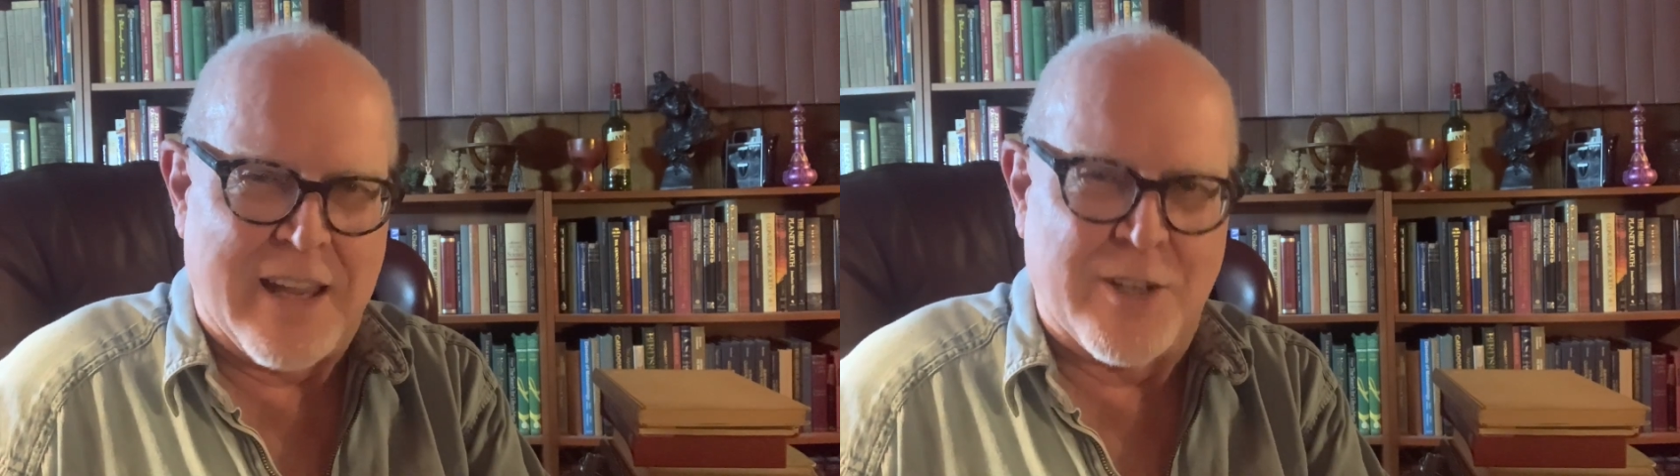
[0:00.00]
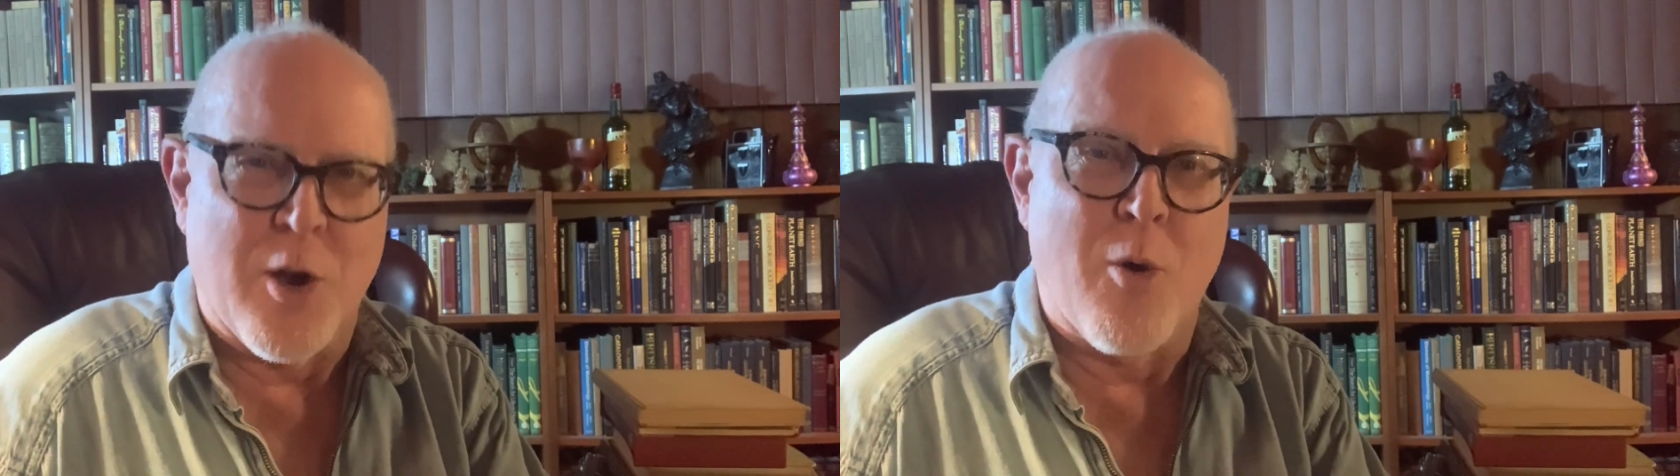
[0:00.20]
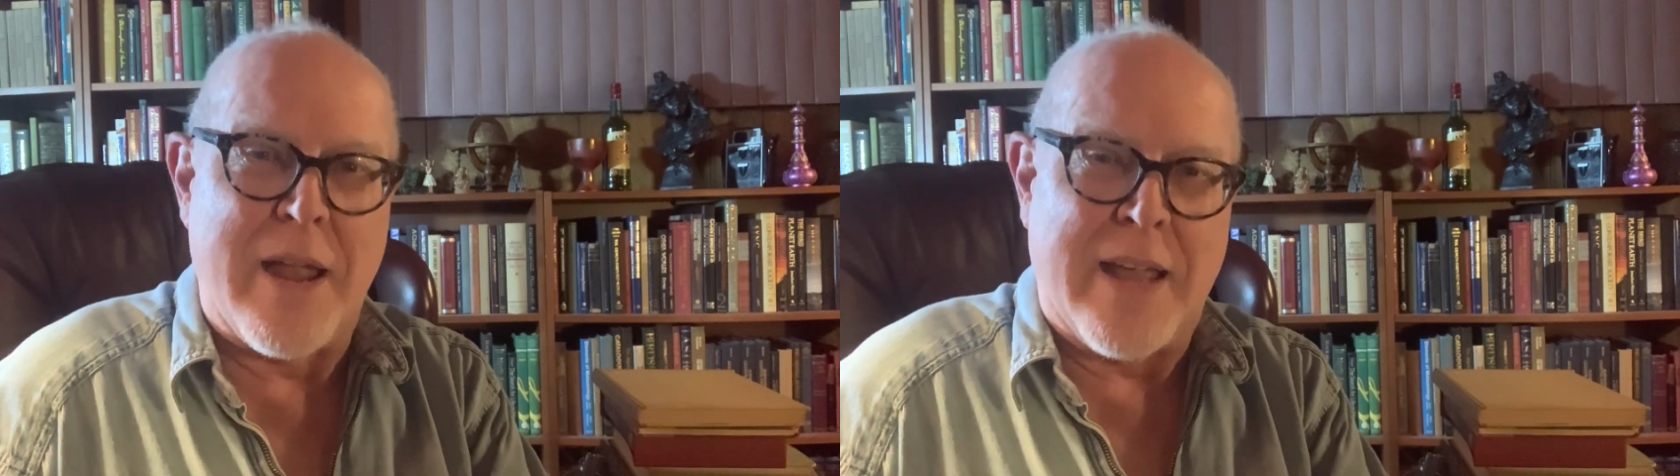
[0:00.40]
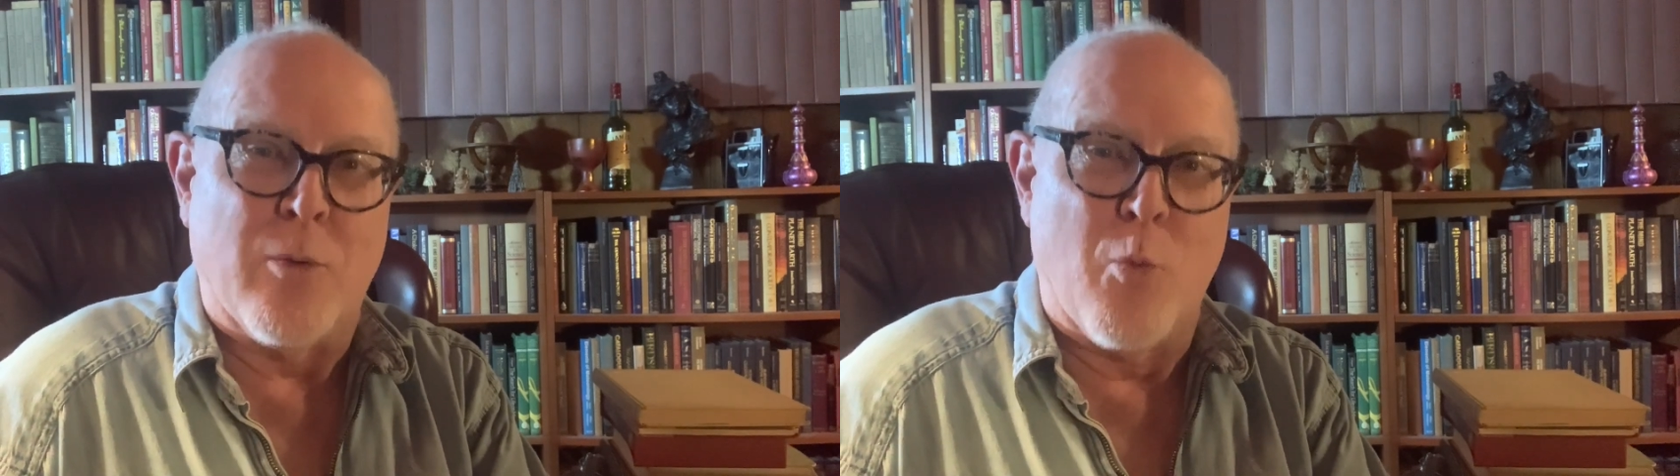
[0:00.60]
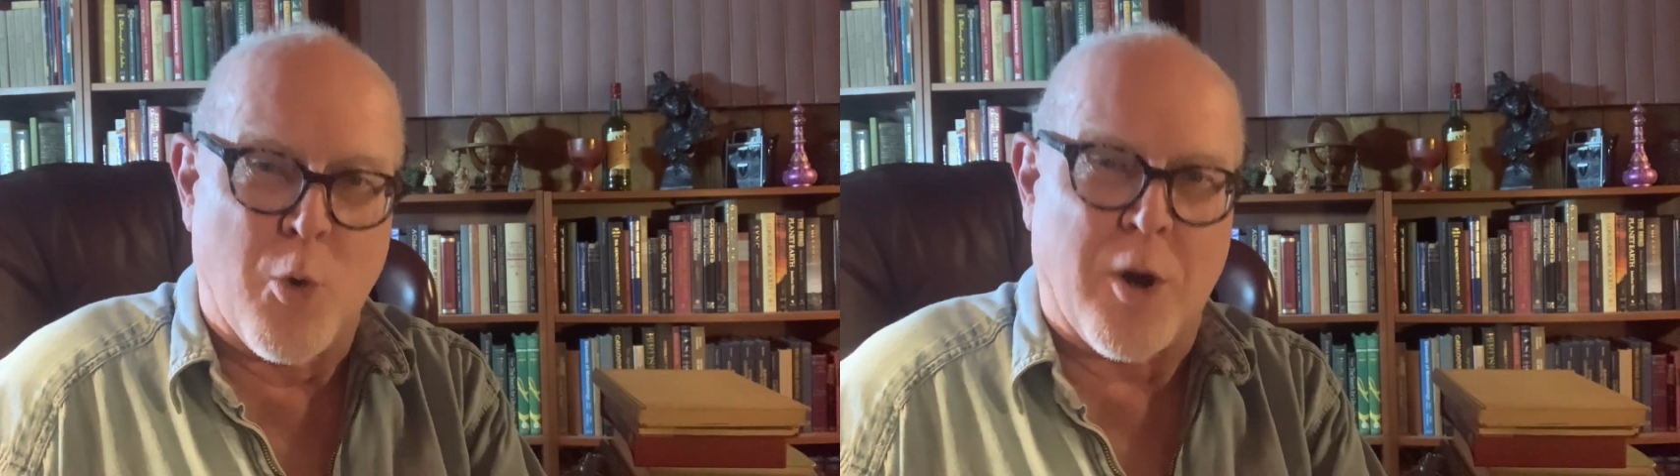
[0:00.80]
and go
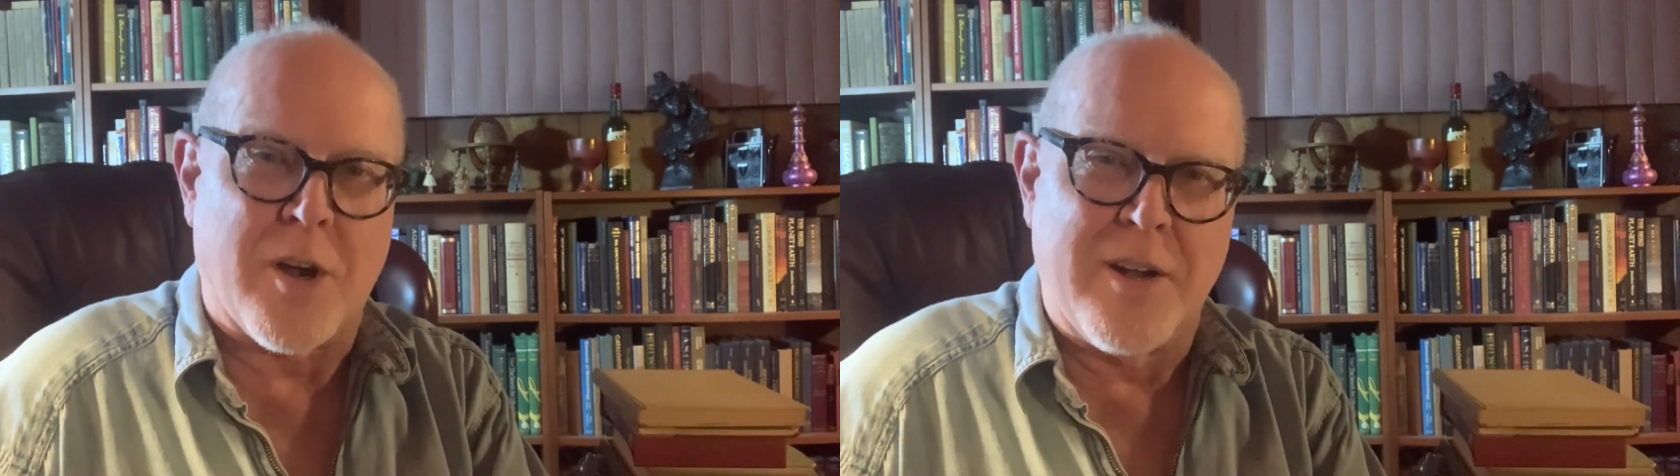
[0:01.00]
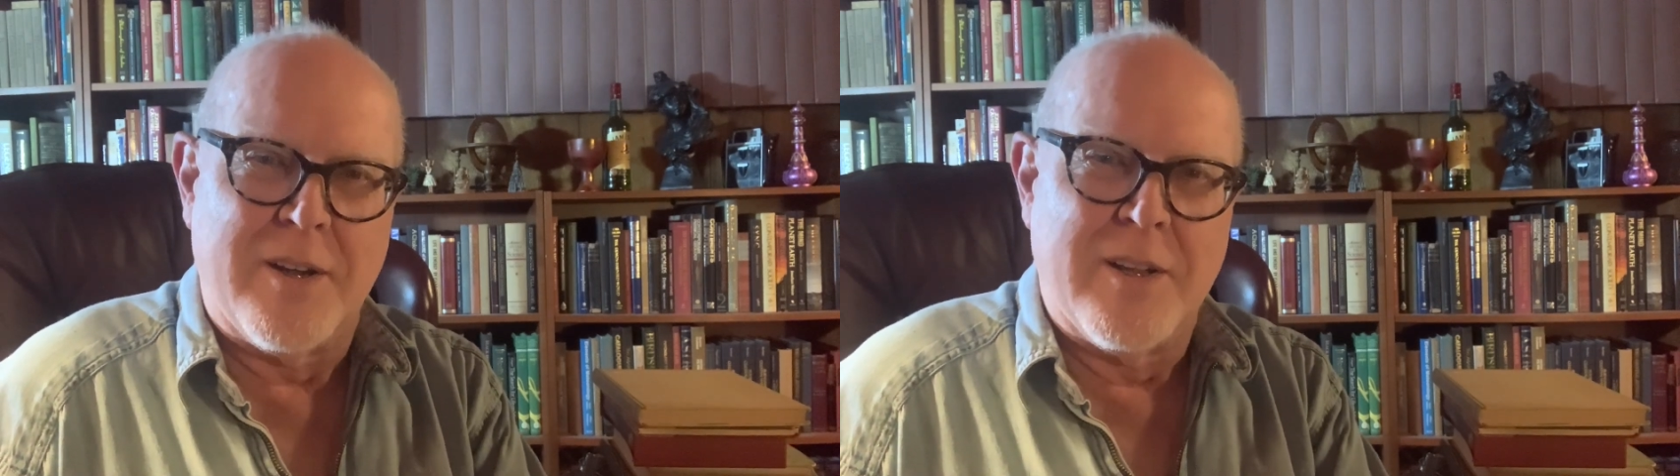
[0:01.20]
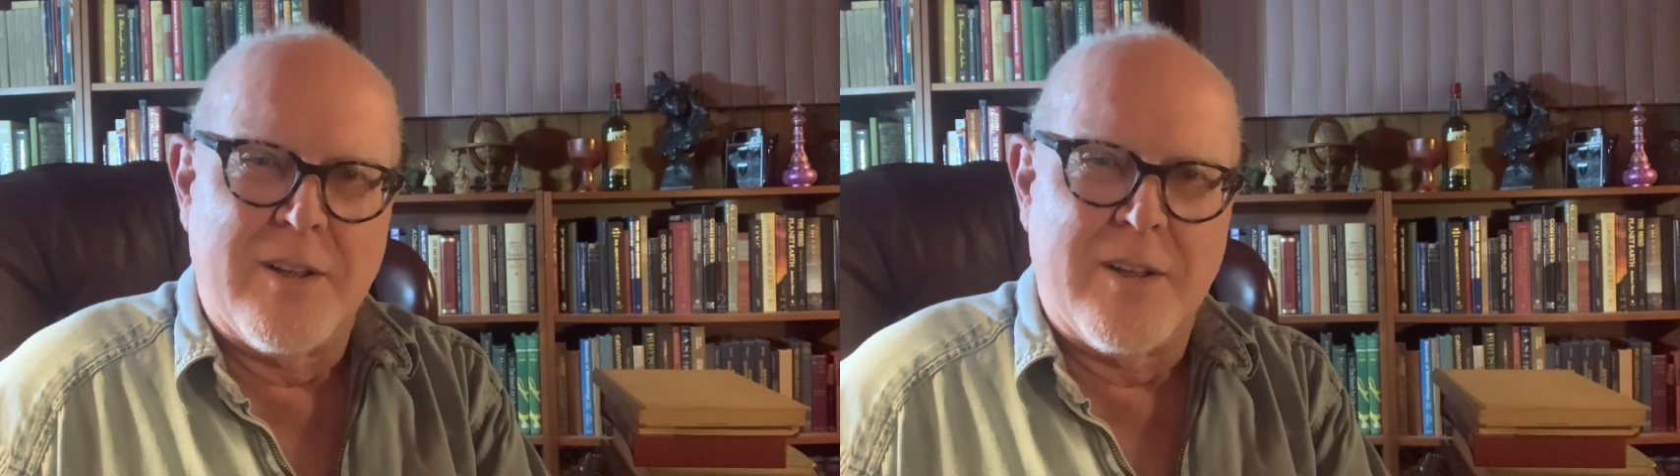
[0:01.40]
and work